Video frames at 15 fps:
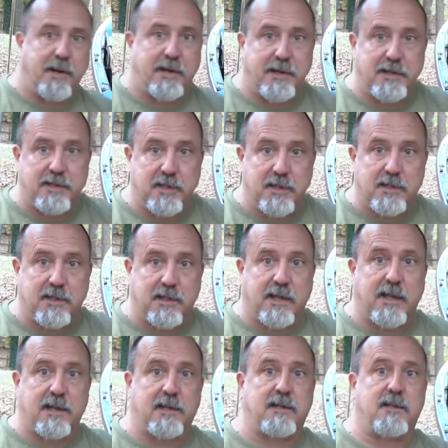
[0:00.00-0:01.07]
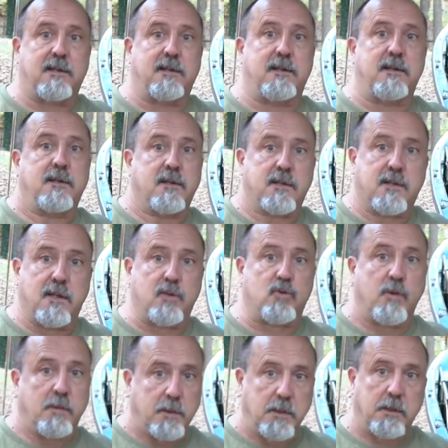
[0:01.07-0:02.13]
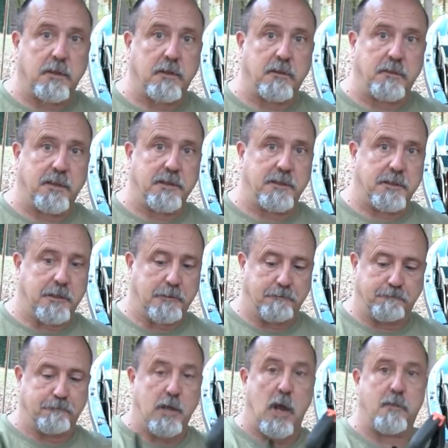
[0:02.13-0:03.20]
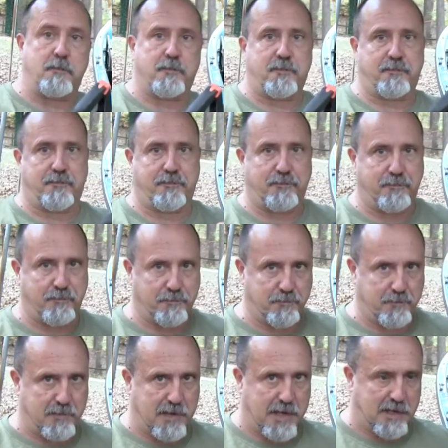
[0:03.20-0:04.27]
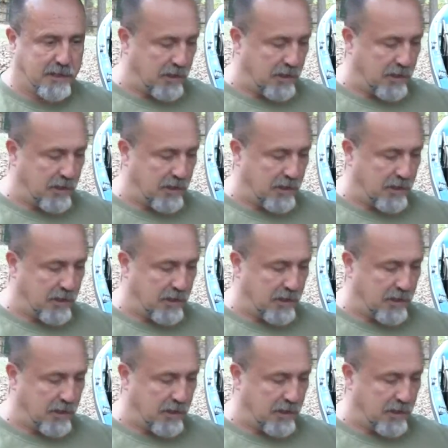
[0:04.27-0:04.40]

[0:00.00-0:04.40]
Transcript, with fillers: on it just to get it to, to dribble a little bit. So, no, not a